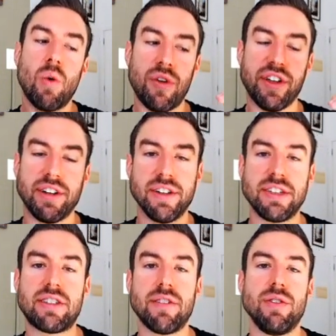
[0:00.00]
with a
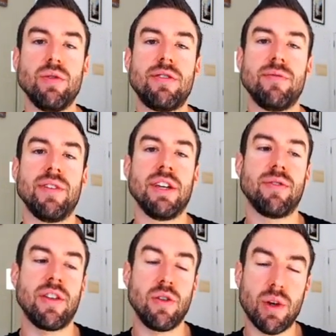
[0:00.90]
list of YouTube
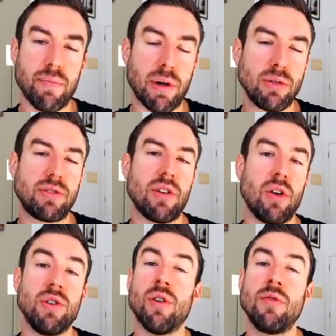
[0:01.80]
videos that you can post
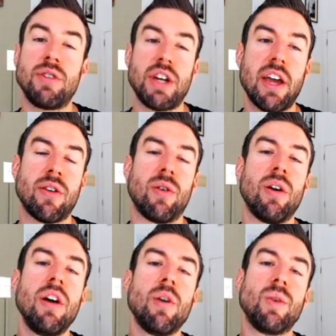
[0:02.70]
on your own
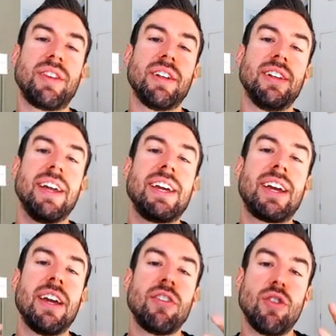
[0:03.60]
channel with the
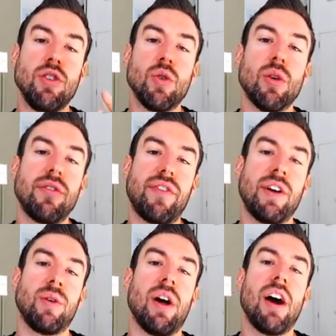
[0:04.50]
link to your
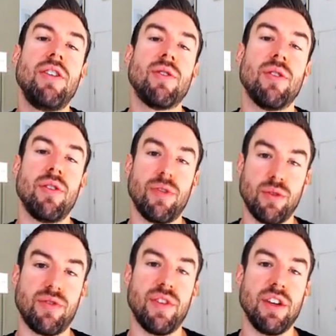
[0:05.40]
funnel under
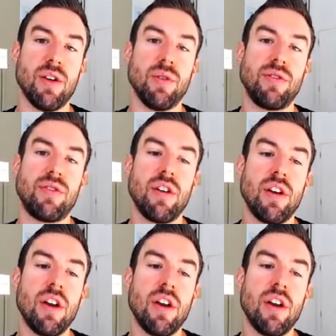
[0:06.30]
those videos,